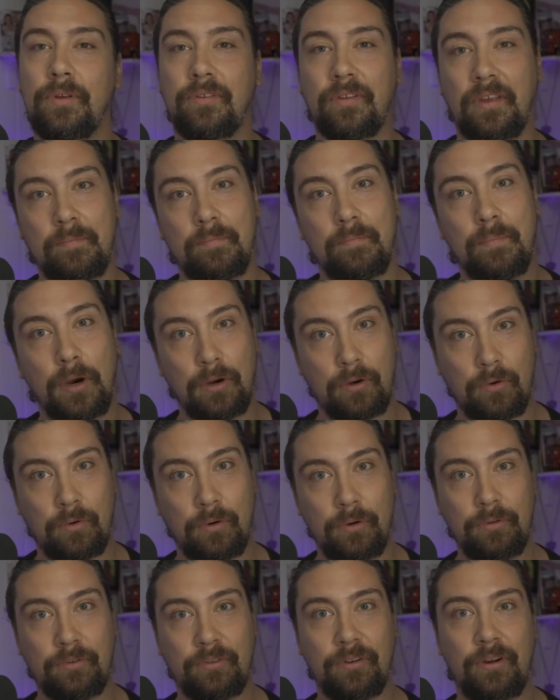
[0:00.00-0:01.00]
like Mark
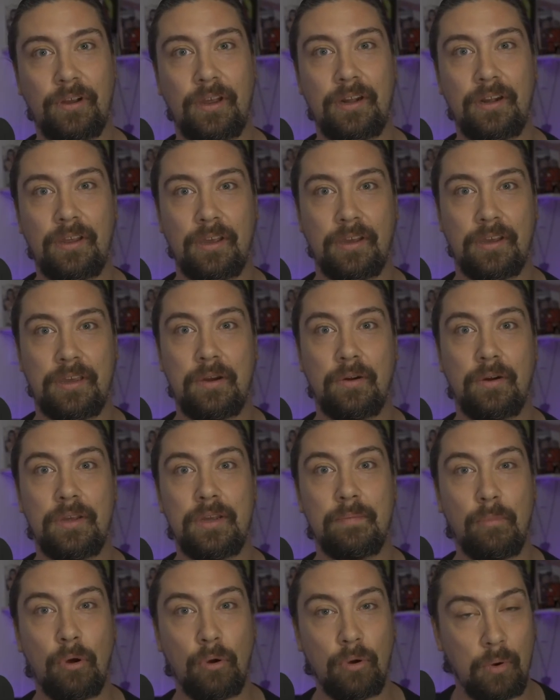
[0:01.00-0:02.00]
Crozer and Akira
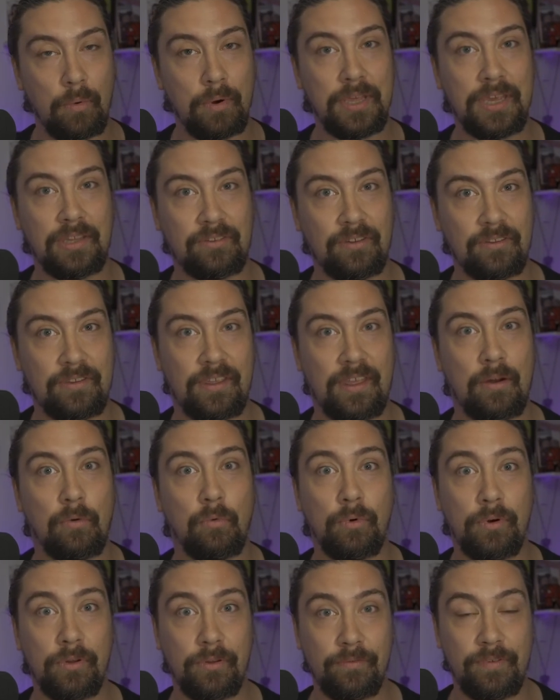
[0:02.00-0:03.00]
Yamaoka when it gets into that
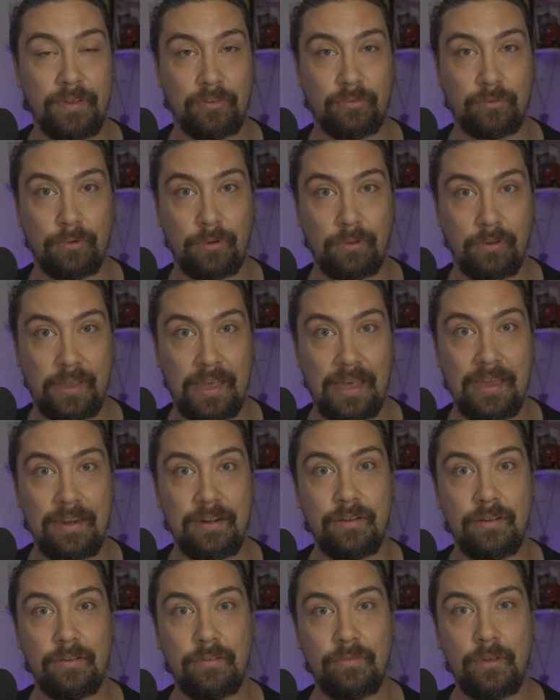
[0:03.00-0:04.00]
real visceral kind
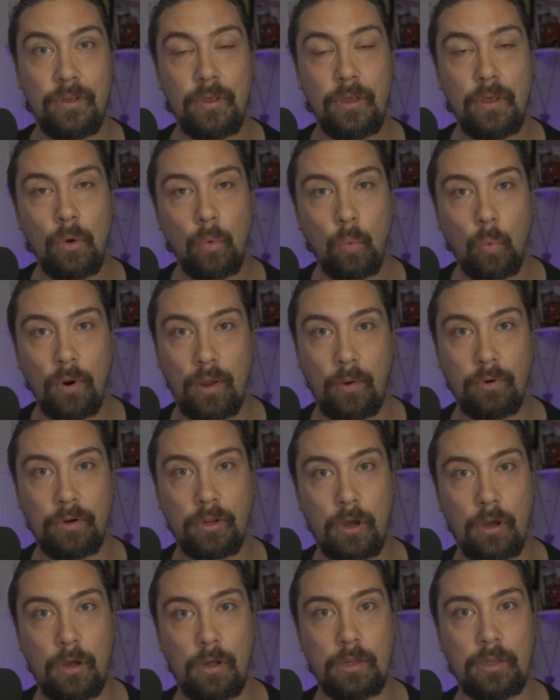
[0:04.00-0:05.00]
of what I would
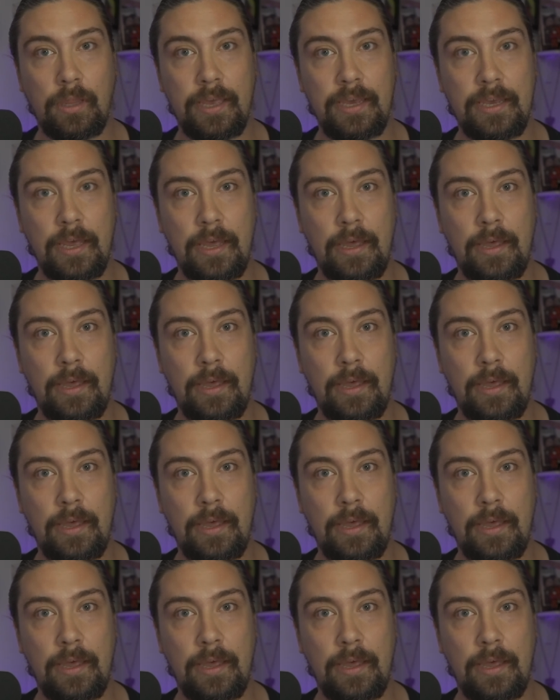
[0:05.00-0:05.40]
call like